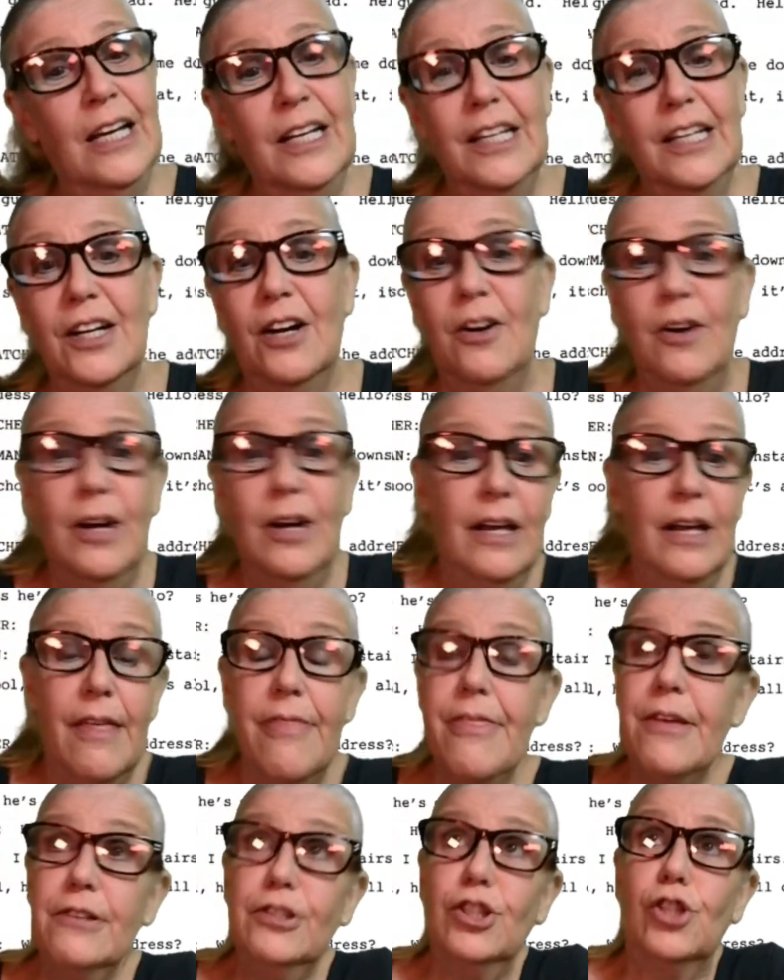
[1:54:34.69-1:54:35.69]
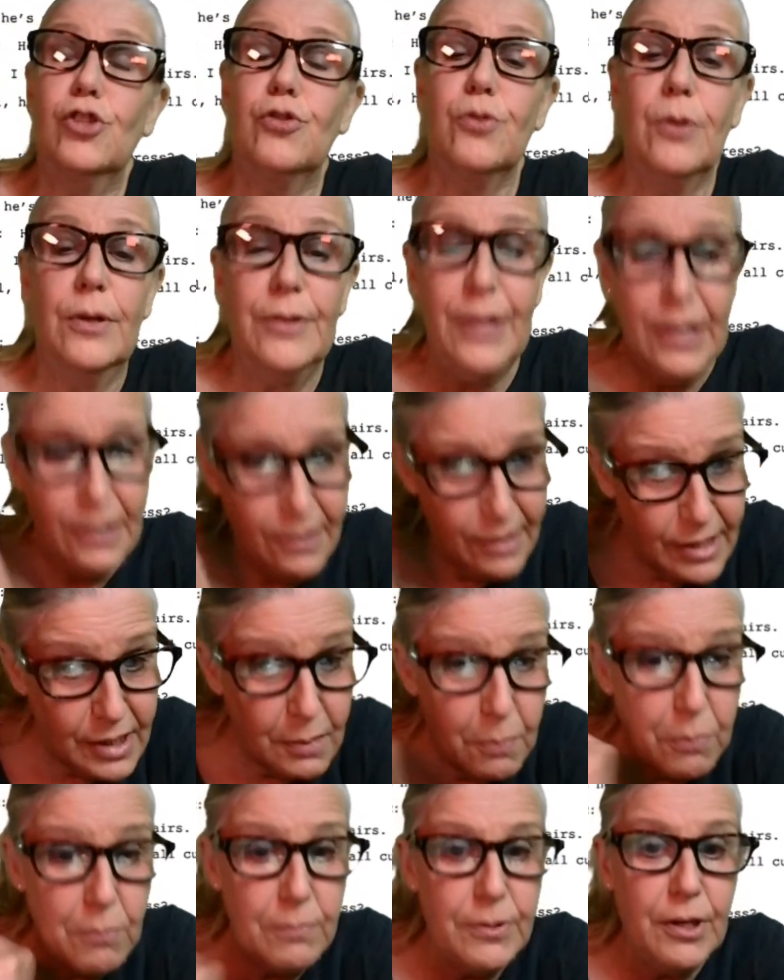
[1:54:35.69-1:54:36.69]
You know, and there's a there is
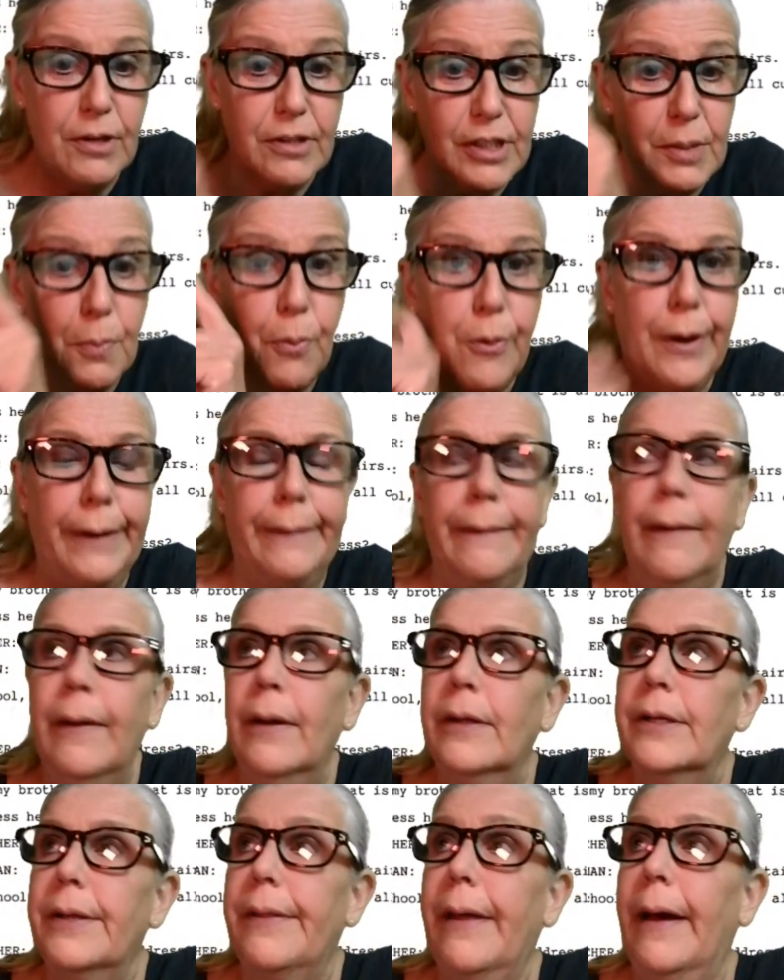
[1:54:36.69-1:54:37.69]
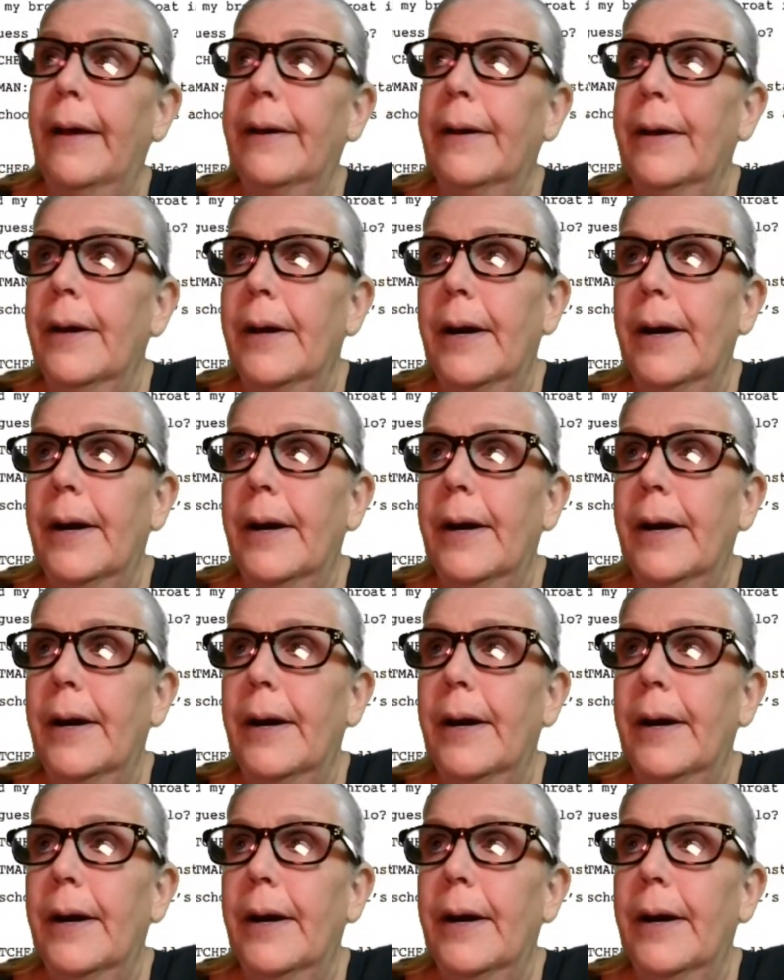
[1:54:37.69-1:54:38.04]
a there is a point to that.